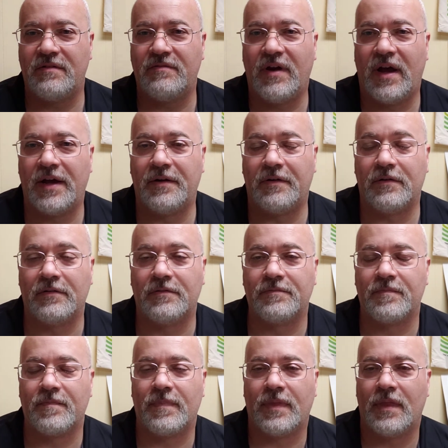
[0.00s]
Vinyl.
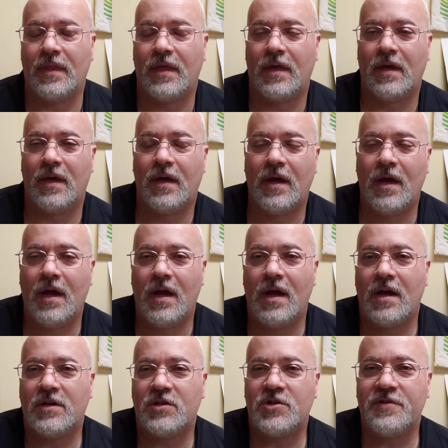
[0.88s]

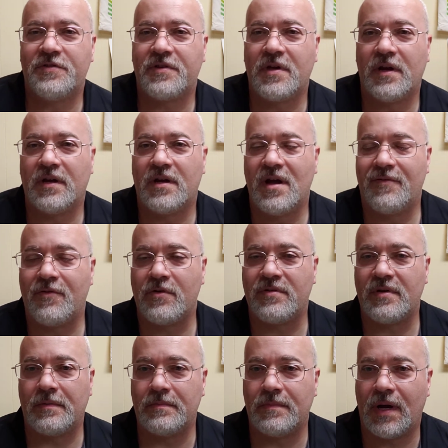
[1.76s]
Just going to cover
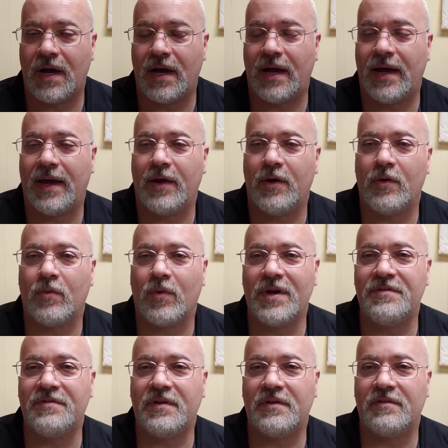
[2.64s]
some of my
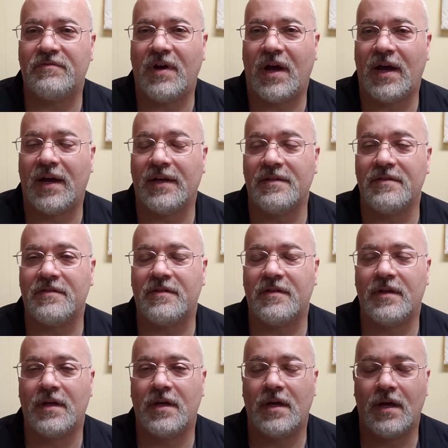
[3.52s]
recent finds,
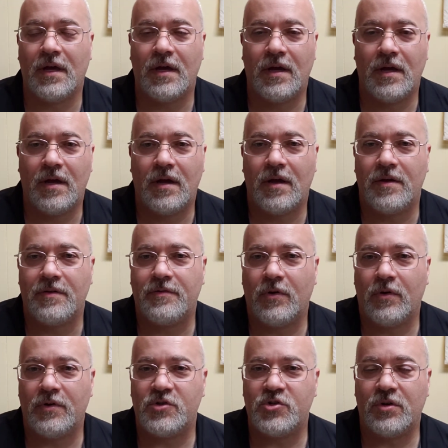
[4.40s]

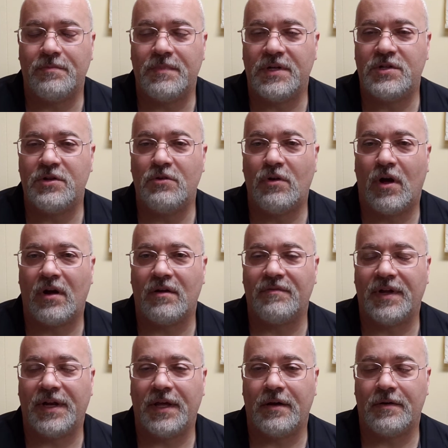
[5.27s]
so it shouldn't be too long a
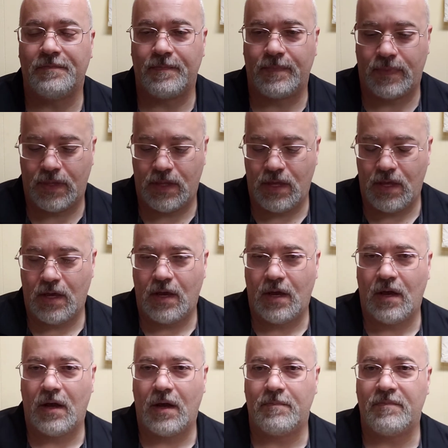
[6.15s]
video.
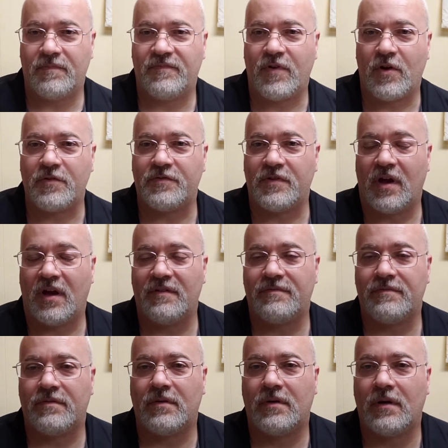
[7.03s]
First
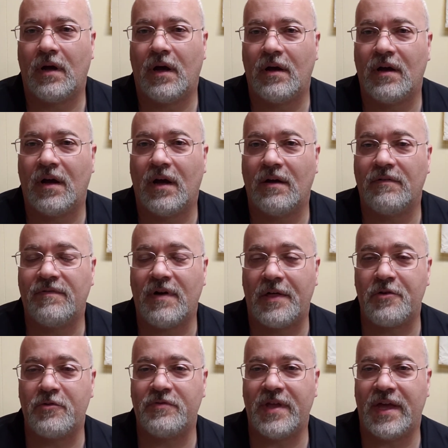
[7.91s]
off,
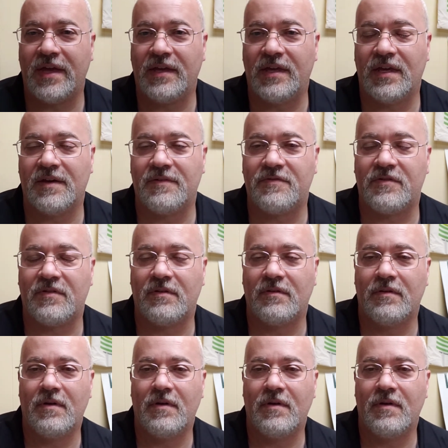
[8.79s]
Father's Day gifts.